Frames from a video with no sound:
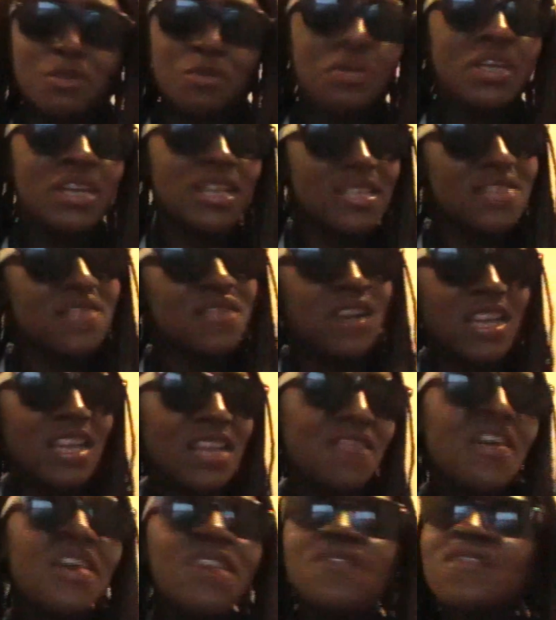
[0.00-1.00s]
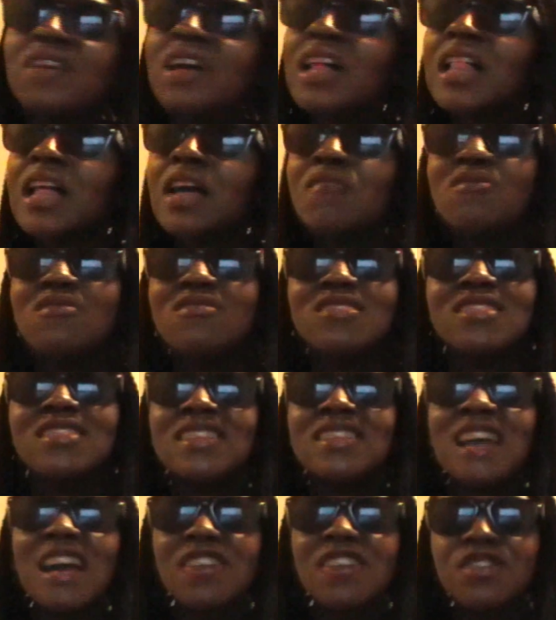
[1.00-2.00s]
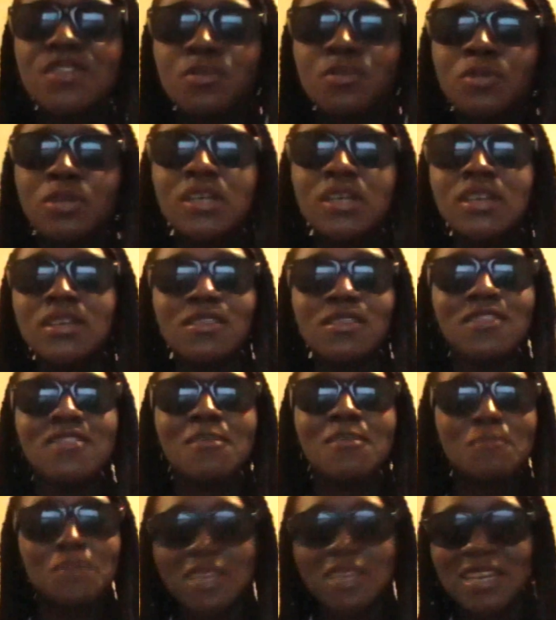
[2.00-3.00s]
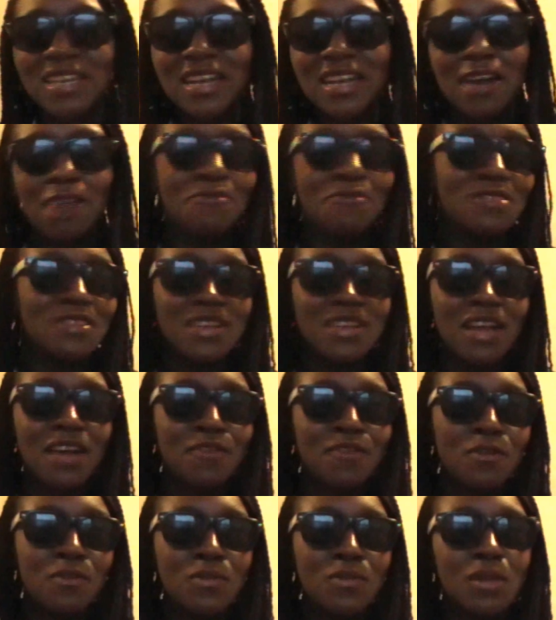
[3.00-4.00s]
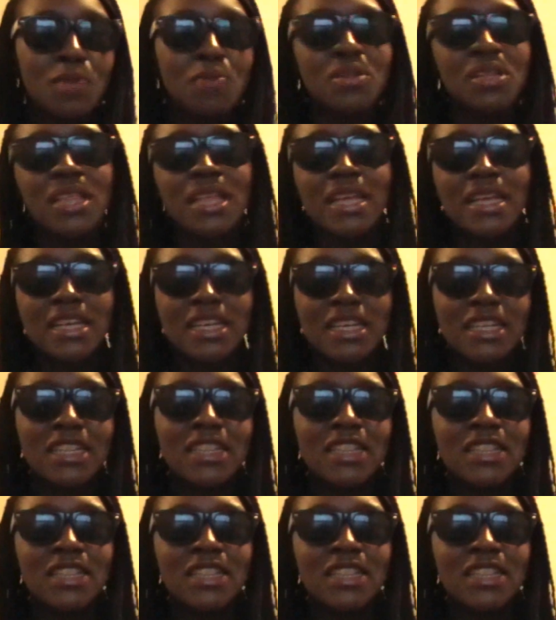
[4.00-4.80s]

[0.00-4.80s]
okay, it's fine. If I fell, I would have snatched away. I'm kidding. I wouldn't. I would have probably like